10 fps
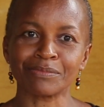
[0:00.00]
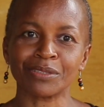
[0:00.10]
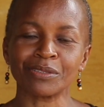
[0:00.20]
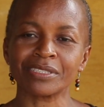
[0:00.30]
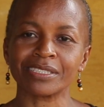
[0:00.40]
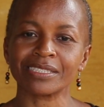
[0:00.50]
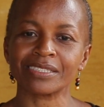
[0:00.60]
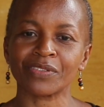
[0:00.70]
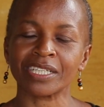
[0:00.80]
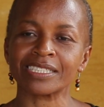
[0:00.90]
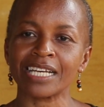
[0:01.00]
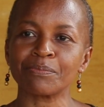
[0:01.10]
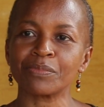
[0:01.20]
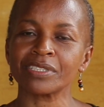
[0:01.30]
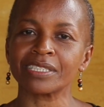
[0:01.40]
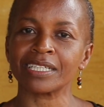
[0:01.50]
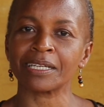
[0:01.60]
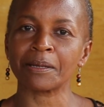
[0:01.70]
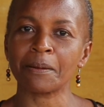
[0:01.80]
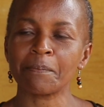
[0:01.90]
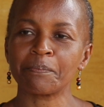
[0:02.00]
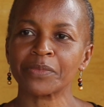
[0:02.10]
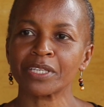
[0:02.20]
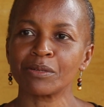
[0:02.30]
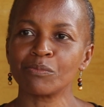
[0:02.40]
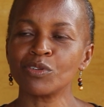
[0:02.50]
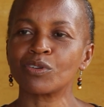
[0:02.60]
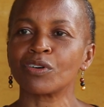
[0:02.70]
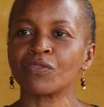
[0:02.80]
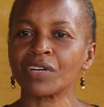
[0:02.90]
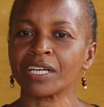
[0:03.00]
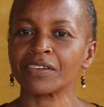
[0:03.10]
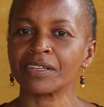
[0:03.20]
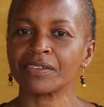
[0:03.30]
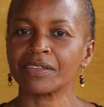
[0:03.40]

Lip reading: Because, for example, in the book of 1